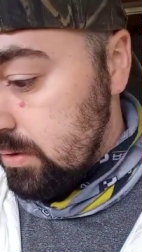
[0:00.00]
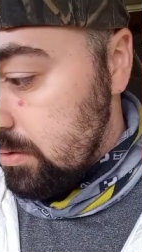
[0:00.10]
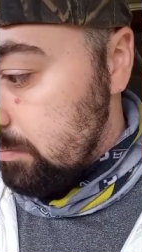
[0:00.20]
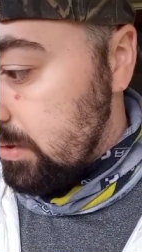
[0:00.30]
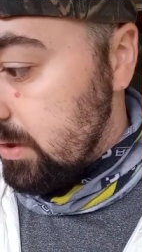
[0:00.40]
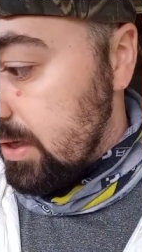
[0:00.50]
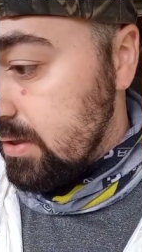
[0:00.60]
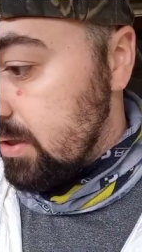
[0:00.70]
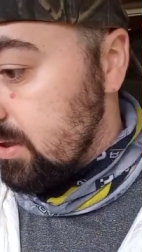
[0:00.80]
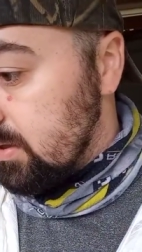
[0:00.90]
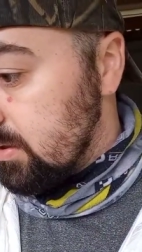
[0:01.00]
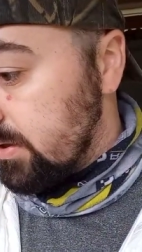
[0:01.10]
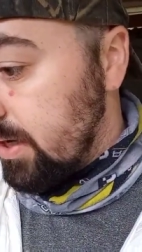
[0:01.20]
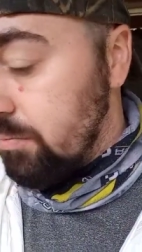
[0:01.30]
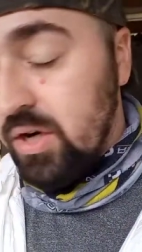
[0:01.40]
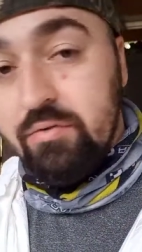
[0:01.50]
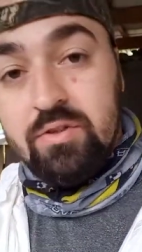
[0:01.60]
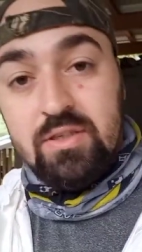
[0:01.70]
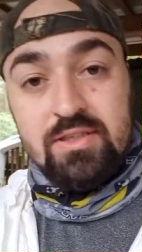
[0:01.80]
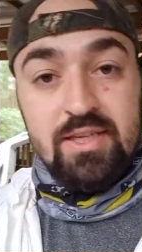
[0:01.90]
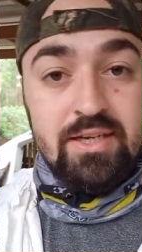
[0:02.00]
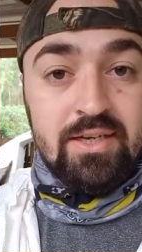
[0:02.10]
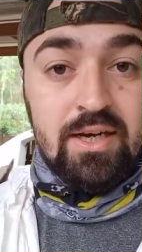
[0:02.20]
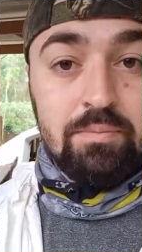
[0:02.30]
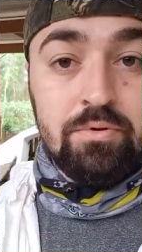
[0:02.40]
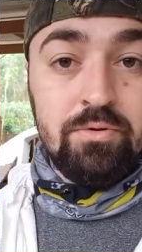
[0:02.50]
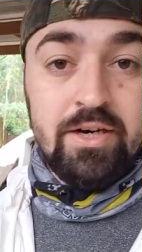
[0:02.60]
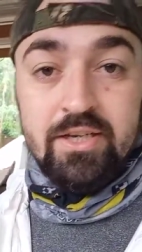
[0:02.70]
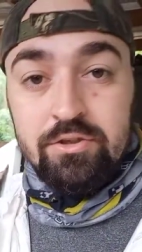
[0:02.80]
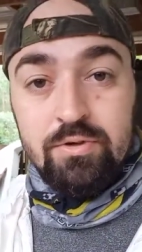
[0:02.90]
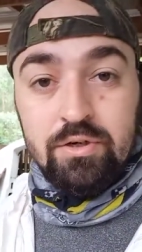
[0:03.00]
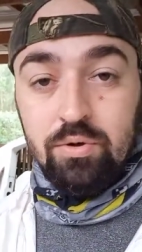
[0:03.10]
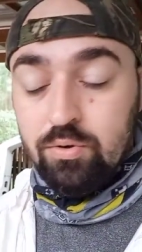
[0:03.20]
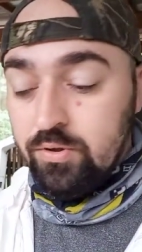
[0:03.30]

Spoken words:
I mean, I had the camera, everything standing up and ready to record,